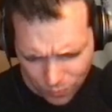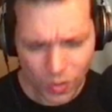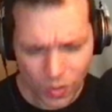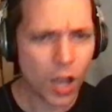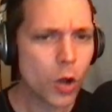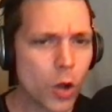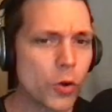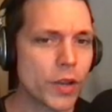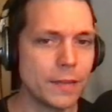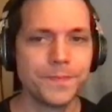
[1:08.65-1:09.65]

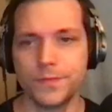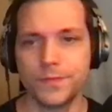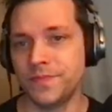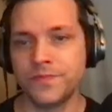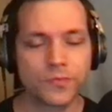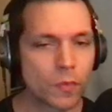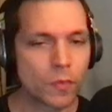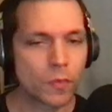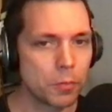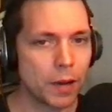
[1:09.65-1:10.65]
Okay.
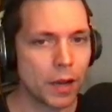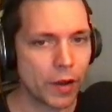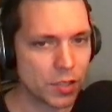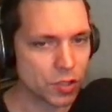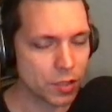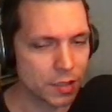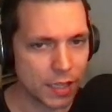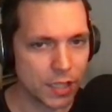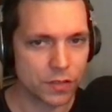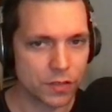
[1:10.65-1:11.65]
My
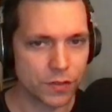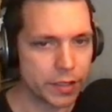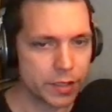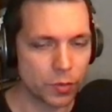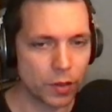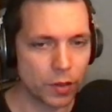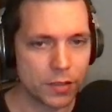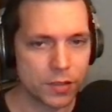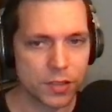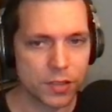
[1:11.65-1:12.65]
rationalization for this was,
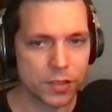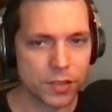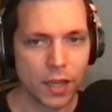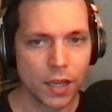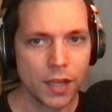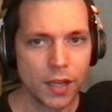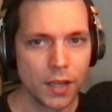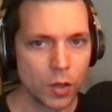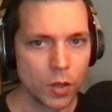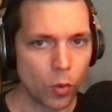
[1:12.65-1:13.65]
well,
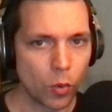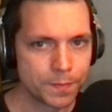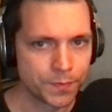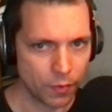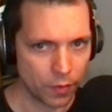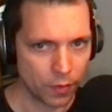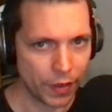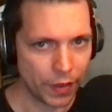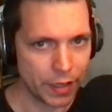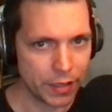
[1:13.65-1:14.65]
they don't
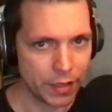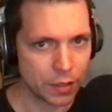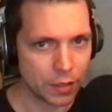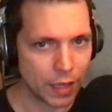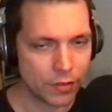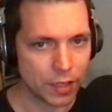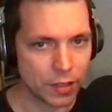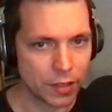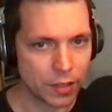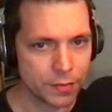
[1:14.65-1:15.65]
have a center,
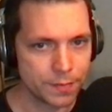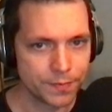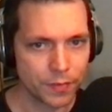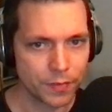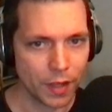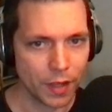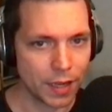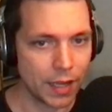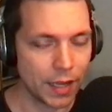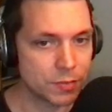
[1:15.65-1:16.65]
and I have
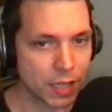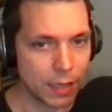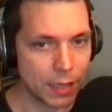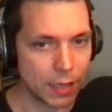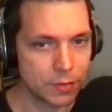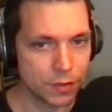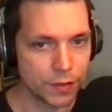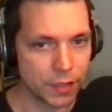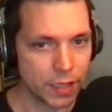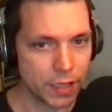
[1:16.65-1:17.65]
some time to
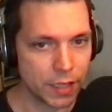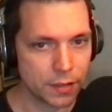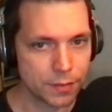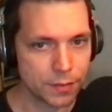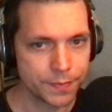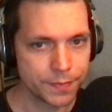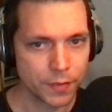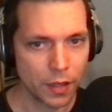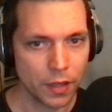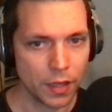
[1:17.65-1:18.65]
fianchetto
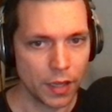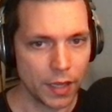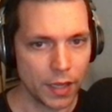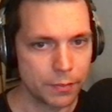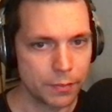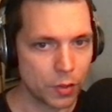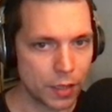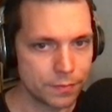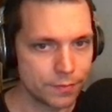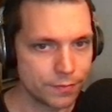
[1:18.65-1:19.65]
and pull out
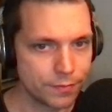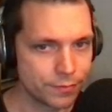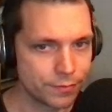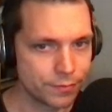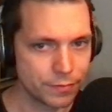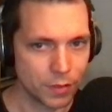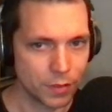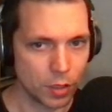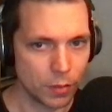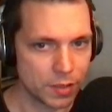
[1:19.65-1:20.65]
all my stuff.